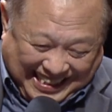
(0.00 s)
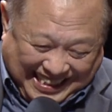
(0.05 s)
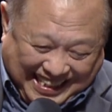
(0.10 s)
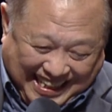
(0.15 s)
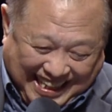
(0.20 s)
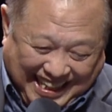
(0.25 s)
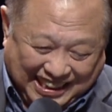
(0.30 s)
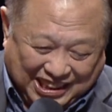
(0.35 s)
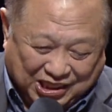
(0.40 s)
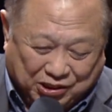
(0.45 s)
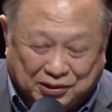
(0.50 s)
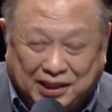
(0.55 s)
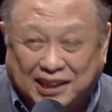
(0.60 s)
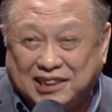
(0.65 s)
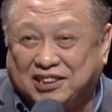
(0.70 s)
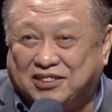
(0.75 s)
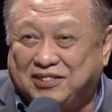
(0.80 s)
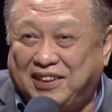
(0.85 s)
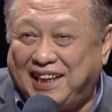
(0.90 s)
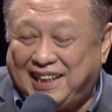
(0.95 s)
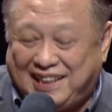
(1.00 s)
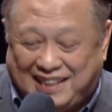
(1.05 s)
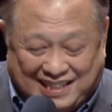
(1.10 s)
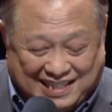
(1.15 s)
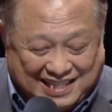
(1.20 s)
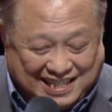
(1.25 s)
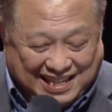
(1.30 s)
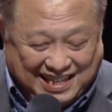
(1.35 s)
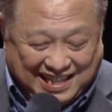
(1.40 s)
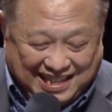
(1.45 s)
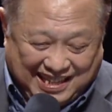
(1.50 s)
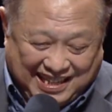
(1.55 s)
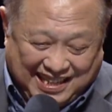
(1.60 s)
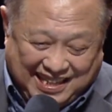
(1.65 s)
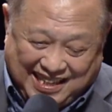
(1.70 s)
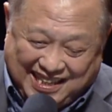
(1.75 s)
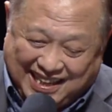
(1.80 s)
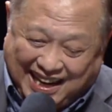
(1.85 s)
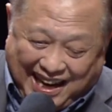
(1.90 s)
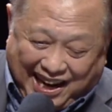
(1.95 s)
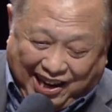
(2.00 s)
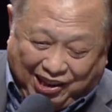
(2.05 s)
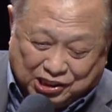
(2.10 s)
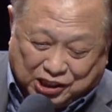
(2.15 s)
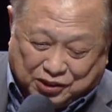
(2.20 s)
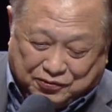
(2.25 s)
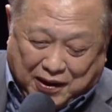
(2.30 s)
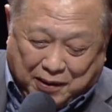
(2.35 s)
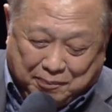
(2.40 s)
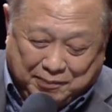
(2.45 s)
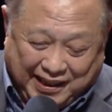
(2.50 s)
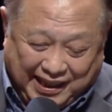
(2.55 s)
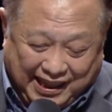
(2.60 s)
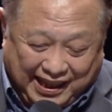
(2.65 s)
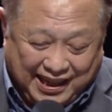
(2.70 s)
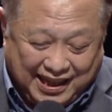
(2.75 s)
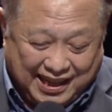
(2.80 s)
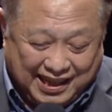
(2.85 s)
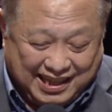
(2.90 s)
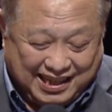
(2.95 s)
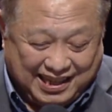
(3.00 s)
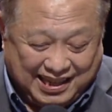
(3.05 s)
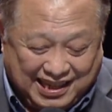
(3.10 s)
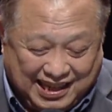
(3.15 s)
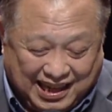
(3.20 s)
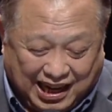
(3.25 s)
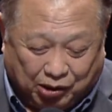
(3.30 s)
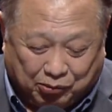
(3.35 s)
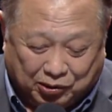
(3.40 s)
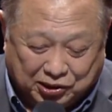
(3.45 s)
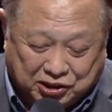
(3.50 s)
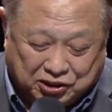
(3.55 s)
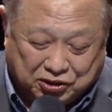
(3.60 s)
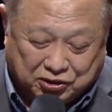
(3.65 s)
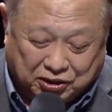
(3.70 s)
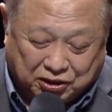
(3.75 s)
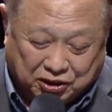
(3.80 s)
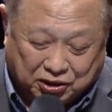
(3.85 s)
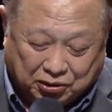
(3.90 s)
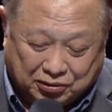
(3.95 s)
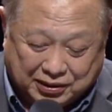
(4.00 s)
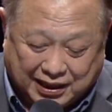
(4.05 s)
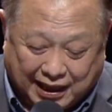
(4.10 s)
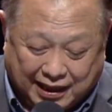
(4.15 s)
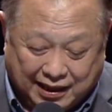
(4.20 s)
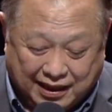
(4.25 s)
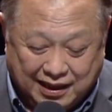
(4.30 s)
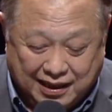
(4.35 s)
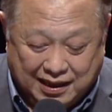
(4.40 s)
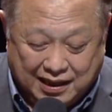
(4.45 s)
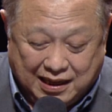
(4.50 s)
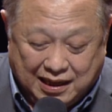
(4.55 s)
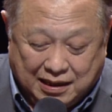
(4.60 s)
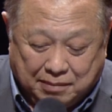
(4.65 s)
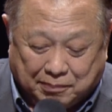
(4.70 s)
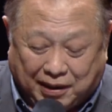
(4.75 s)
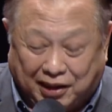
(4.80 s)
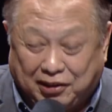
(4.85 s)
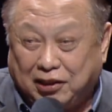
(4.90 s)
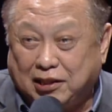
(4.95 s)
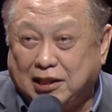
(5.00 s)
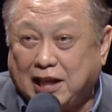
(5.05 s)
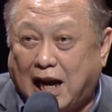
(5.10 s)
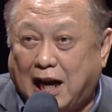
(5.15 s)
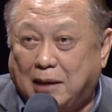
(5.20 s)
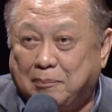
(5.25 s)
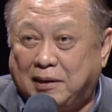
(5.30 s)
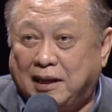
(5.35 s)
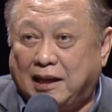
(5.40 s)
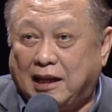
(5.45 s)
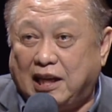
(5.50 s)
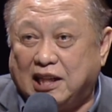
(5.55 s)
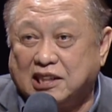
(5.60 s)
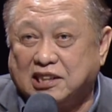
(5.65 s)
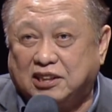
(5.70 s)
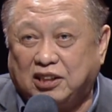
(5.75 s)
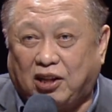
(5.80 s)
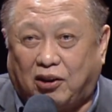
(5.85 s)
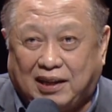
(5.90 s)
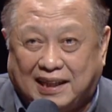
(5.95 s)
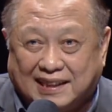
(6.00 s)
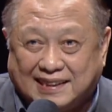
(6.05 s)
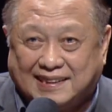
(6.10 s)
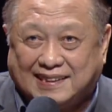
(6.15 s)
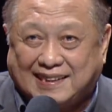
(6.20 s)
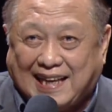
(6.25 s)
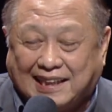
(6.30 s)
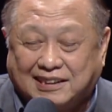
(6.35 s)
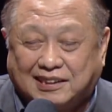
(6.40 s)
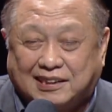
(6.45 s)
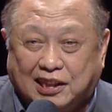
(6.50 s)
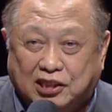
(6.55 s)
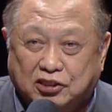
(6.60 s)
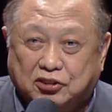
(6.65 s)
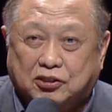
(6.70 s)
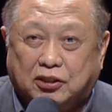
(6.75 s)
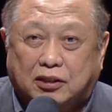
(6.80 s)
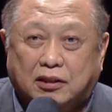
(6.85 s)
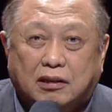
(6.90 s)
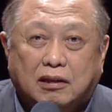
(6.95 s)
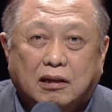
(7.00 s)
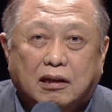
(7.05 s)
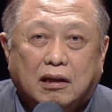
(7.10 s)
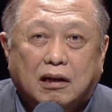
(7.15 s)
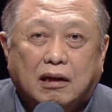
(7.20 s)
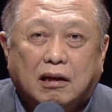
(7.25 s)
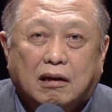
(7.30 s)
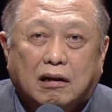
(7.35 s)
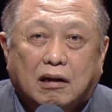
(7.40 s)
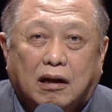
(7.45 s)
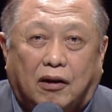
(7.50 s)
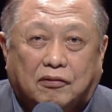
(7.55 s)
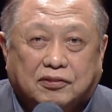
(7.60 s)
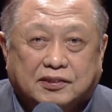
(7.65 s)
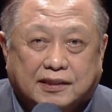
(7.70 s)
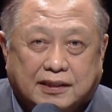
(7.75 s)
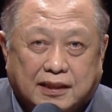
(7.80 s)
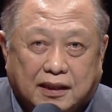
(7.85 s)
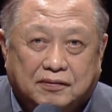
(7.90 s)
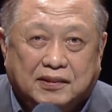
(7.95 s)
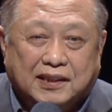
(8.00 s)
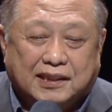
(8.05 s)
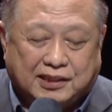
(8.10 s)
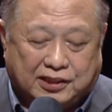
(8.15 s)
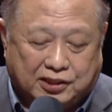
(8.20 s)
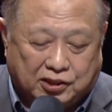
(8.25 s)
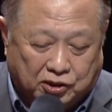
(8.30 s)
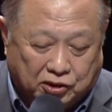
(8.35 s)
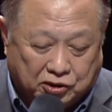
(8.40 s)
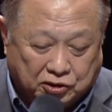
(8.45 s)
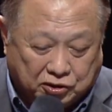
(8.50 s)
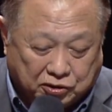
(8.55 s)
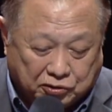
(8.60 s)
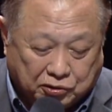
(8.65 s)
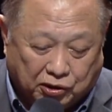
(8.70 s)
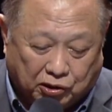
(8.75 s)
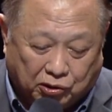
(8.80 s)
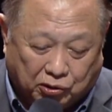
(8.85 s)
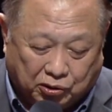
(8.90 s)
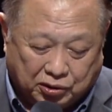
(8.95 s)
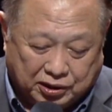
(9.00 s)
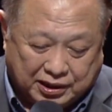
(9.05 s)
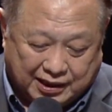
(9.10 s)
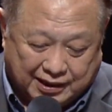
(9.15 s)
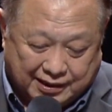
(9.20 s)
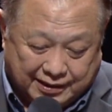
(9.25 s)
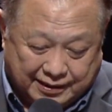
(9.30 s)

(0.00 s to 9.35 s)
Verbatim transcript: And to this great Lighthouse family, I want you to know that my retirement is not a cessation of service to the Lord.